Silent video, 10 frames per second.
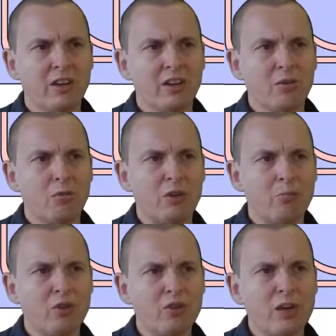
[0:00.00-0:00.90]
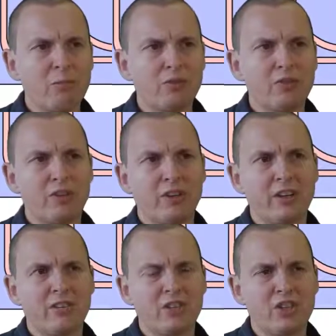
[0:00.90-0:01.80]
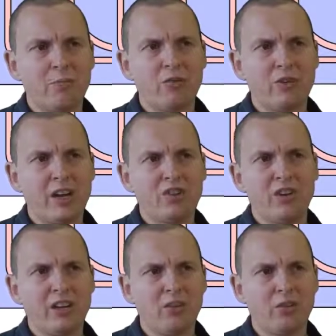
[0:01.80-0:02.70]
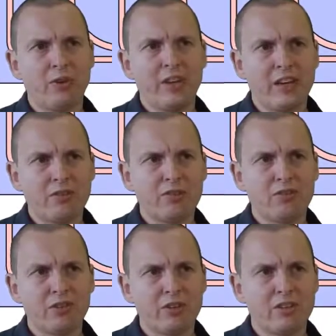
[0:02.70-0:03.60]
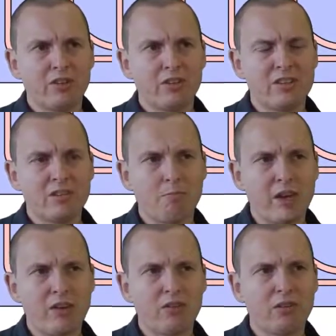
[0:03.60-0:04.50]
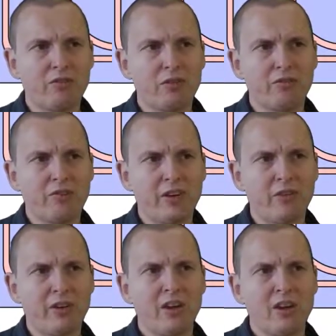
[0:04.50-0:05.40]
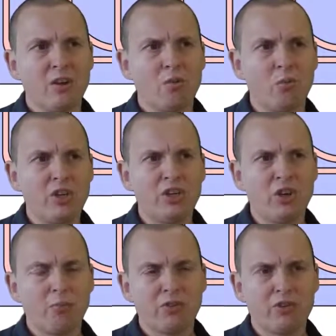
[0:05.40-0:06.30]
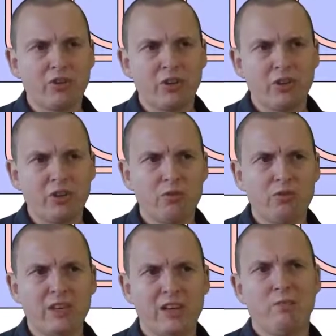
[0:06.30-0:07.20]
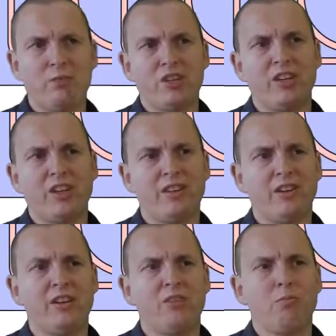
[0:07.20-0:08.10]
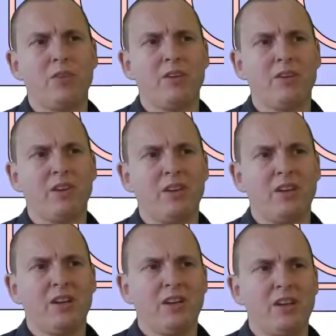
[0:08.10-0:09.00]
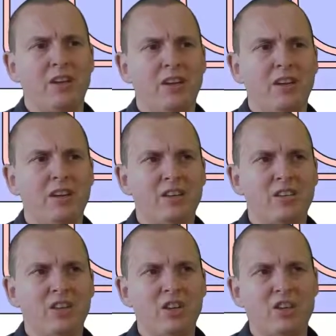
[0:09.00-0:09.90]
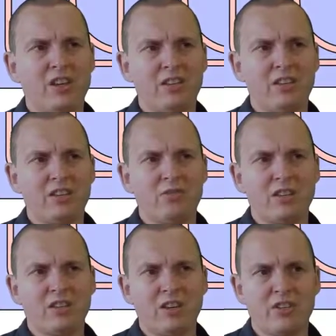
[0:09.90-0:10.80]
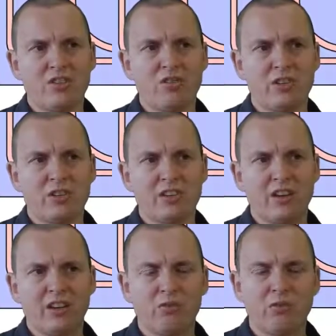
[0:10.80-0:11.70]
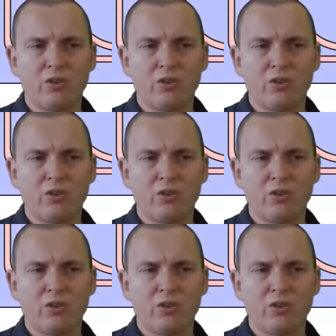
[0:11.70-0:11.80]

With a programmable photonics chip, you actually already have the circuit. It's a matter of configuring which couplers you're going to use and in which state they need to be. And essentially, this translates your design into code.